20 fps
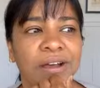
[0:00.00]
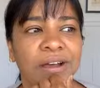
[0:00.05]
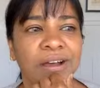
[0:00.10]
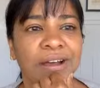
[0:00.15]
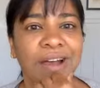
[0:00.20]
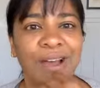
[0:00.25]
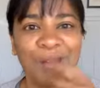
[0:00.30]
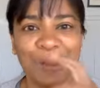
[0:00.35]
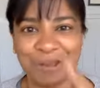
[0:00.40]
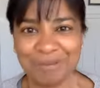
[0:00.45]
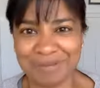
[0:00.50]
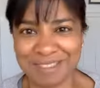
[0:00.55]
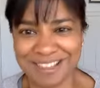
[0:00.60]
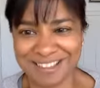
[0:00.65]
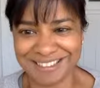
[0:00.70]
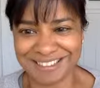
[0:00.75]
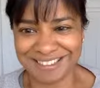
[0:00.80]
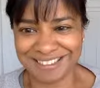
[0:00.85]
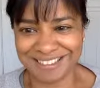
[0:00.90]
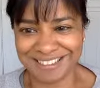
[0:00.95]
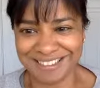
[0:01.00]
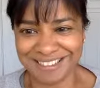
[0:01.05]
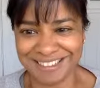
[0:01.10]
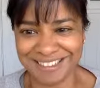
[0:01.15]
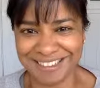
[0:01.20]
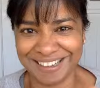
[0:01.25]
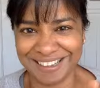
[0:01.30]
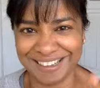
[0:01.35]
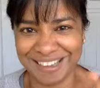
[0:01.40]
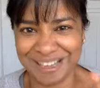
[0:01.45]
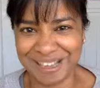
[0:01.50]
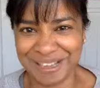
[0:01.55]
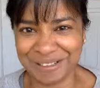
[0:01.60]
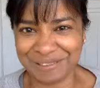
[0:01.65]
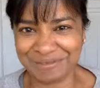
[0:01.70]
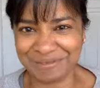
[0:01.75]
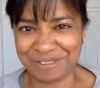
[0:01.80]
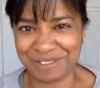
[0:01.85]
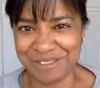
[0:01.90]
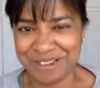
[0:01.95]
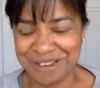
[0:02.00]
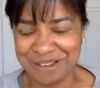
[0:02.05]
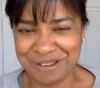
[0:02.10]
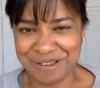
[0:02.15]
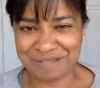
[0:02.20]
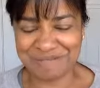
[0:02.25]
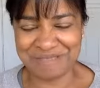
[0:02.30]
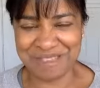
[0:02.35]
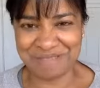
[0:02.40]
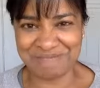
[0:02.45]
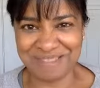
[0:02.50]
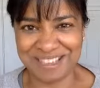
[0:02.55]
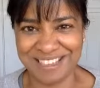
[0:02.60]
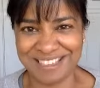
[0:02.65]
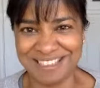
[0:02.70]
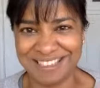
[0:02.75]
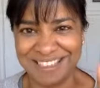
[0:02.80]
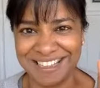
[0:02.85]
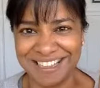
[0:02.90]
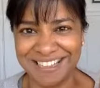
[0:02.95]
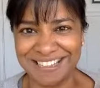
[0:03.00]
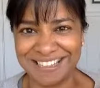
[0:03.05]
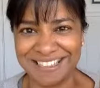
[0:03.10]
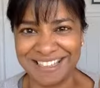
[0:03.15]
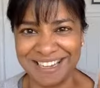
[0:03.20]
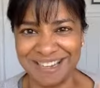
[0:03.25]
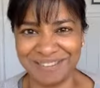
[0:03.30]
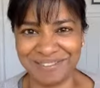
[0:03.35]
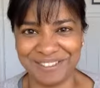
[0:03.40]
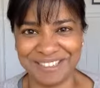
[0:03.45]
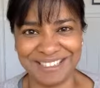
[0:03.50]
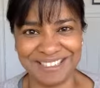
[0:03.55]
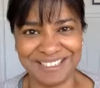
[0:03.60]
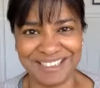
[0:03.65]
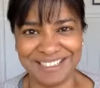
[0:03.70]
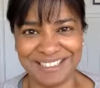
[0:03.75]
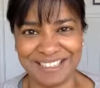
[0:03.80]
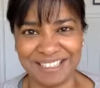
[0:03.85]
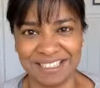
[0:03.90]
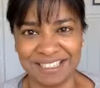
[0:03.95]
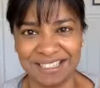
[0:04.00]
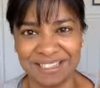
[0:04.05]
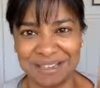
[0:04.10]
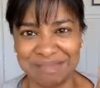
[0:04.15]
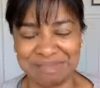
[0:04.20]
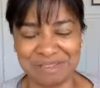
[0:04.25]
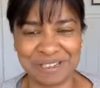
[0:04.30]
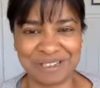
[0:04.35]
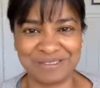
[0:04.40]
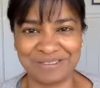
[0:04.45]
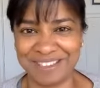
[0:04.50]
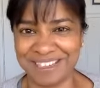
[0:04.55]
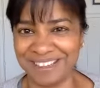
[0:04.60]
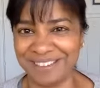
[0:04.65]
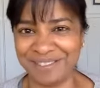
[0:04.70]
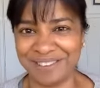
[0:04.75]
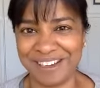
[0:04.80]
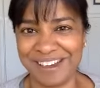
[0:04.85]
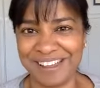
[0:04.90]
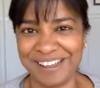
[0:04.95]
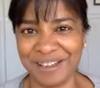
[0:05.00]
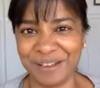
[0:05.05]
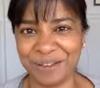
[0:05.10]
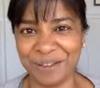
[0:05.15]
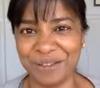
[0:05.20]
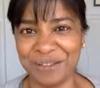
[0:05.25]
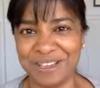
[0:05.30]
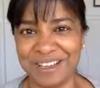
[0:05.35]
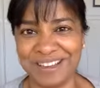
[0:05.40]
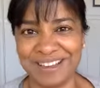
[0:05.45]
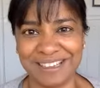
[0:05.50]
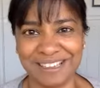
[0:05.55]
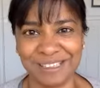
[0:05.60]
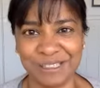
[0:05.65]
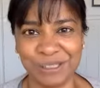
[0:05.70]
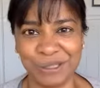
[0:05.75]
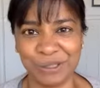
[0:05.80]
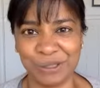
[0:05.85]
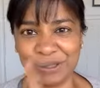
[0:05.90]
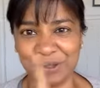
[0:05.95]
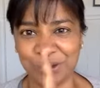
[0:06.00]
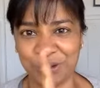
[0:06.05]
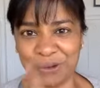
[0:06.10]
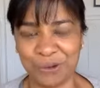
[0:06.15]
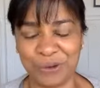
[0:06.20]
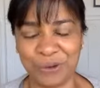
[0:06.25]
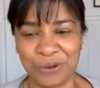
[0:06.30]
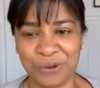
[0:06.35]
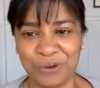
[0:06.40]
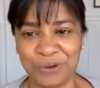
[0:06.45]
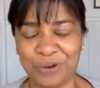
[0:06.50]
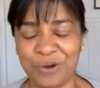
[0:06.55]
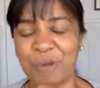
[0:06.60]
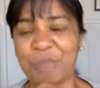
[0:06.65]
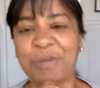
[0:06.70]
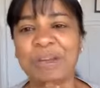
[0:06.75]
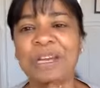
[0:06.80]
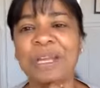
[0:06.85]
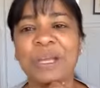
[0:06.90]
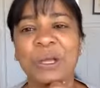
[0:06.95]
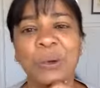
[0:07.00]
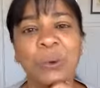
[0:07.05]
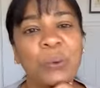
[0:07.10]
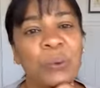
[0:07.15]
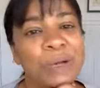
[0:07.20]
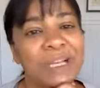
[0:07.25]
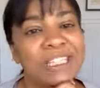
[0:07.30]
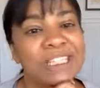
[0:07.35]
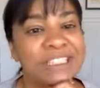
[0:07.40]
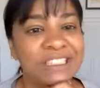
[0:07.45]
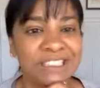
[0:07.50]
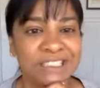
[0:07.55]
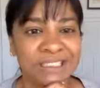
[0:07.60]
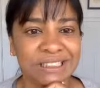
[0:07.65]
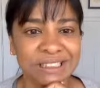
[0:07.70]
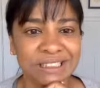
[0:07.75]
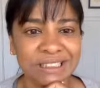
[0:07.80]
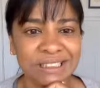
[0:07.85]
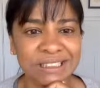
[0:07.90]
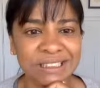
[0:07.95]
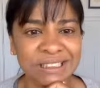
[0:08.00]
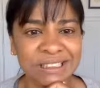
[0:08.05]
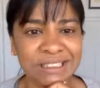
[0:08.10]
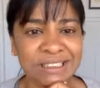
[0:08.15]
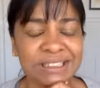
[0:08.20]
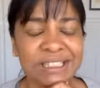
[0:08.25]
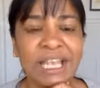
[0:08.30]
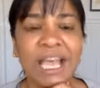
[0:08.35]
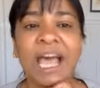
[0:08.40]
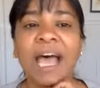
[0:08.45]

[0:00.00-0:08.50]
I hope that's helpful, and I hope that makes sense. And if it doesn't, I'm going to really rely on you guys to drop any questions.